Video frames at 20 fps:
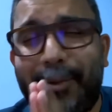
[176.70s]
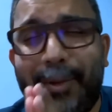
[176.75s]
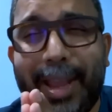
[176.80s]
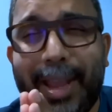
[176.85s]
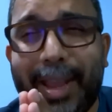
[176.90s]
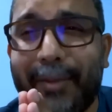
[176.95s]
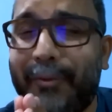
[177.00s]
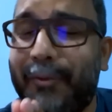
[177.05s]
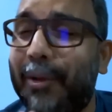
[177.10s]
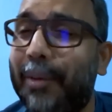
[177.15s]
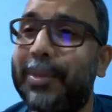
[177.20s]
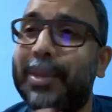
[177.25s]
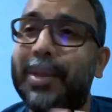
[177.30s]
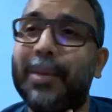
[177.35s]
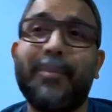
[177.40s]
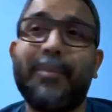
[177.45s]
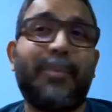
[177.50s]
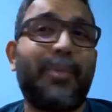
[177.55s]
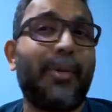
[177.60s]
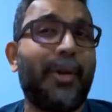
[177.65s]
way from the
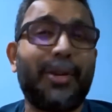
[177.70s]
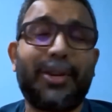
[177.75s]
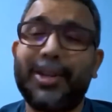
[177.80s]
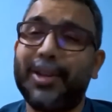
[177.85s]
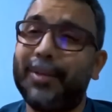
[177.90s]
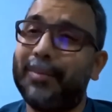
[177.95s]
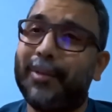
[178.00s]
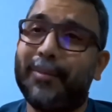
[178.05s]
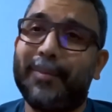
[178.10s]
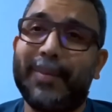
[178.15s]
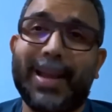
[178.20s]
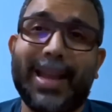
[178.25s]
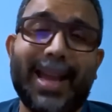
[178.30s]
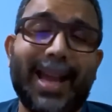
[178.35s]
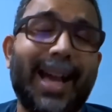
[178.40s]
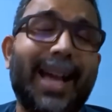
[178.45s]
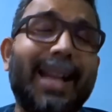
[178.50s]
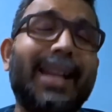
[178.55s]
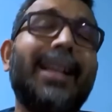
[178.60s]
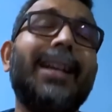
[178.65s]
bottom of my
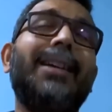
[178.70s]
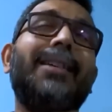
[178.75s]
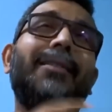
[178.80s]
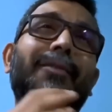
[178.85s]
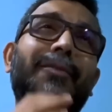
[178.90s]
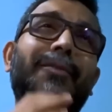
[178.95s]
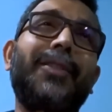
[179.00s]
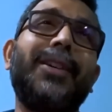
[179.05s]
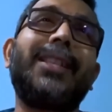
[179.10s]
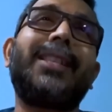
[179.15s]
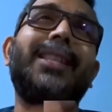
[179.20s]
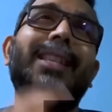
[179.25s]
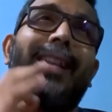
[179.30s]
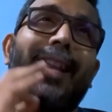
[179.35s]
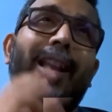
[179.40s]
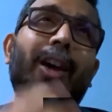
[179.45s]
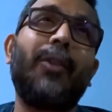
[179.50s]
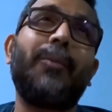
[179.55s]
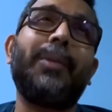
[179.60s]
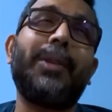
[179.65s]
heart, first
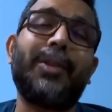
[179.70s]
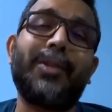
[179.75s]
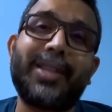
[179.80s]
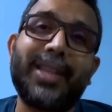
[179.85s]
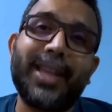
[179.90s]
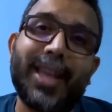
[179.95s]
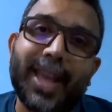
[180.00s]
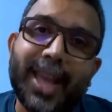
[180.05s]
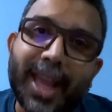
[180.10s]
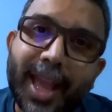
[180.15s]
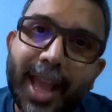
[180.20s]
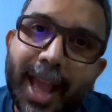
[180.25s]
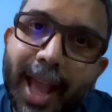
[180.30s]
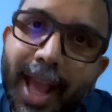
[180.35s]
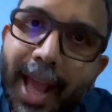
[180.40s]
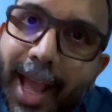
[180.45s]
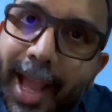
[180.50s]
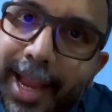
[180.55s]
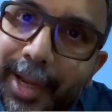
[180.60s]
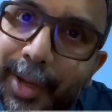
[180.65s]
allow me to say,
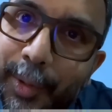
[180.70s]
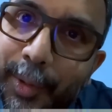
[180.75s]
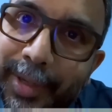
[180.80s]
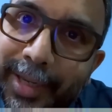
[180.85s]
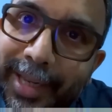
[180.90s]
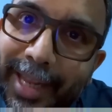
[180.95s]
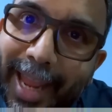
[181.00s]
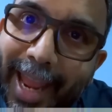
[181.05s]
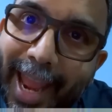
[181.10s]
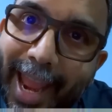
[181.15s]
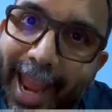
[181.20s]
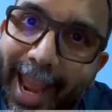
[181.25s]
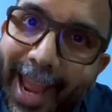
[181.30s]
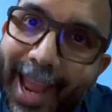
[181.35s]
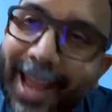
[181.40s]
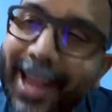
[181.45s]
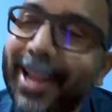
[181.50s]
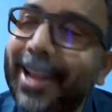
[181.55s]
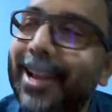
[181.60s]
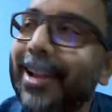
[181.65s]
I don't care,
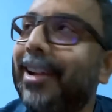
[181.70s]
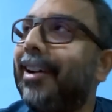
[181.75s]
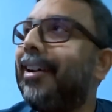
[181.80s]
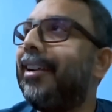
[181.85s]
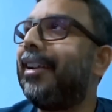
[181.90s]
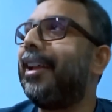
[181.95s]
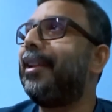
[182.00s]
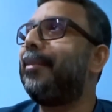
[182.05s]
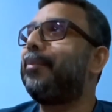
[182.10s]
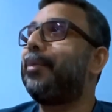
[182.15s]
all right?